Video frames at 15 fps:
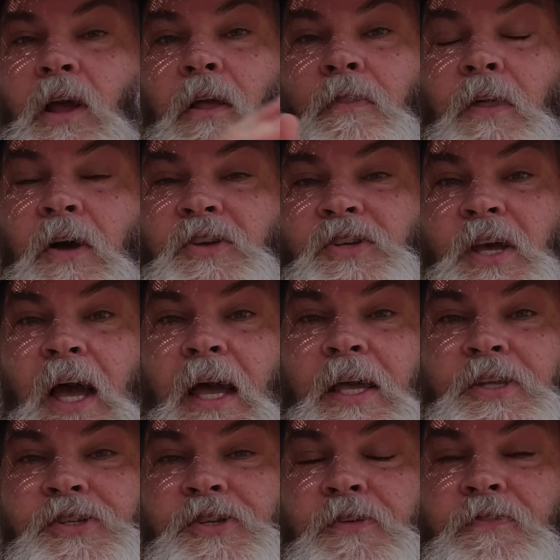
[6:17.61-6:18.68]
those
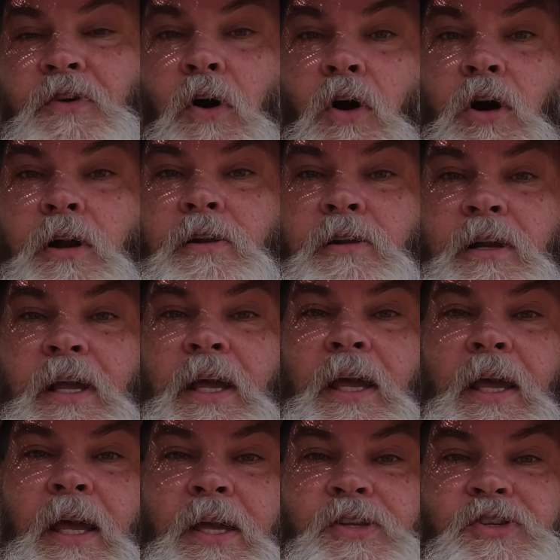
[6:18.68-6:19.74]
canes have gone
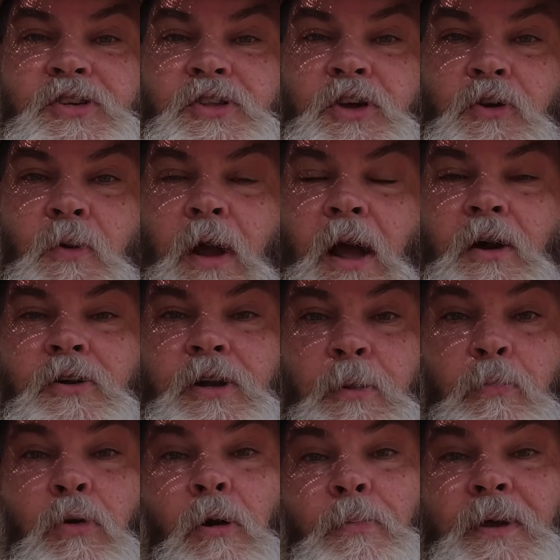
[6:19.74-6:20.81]
into the ground and
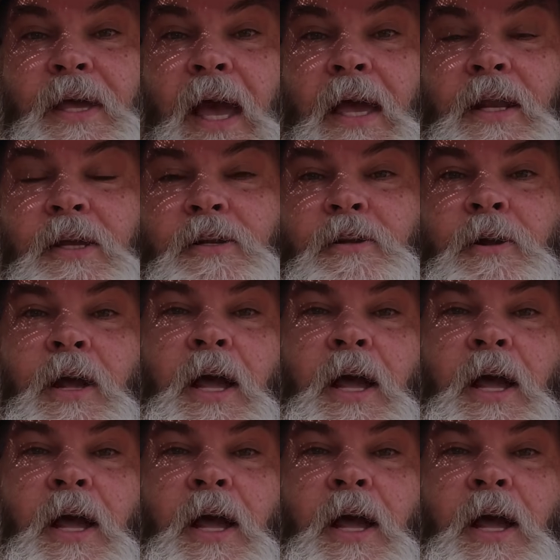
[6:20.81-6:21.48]
propagated,